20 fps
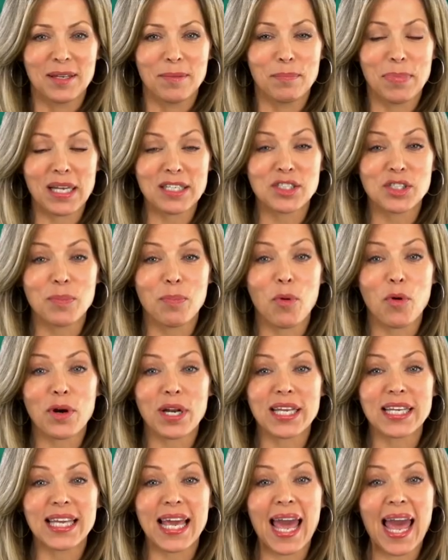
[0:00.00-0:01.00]
Best
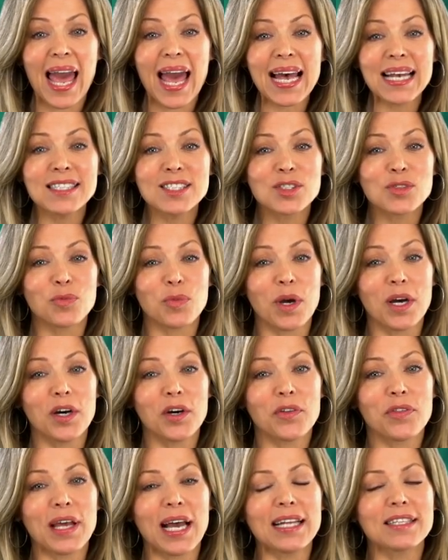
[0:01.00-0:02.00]
supporting cast?
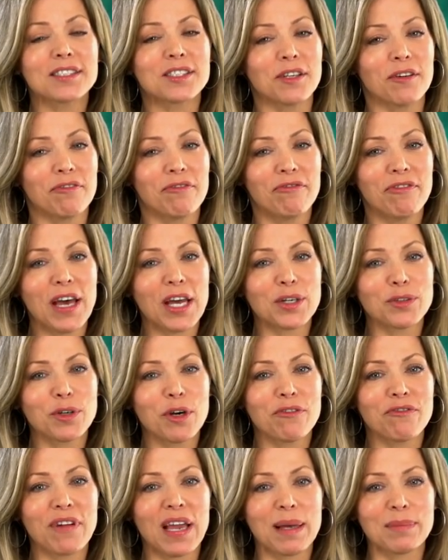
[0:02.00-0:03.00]
Well, that's the
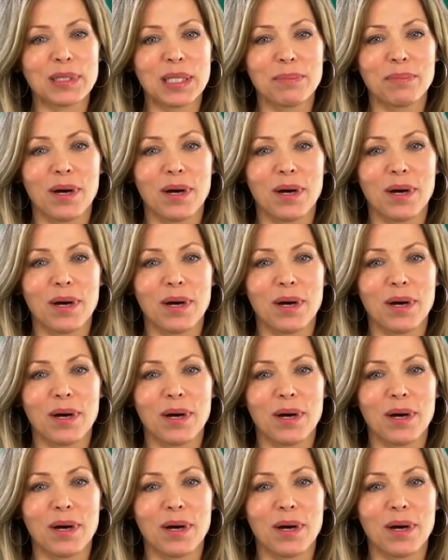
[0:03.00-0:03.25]
Federer family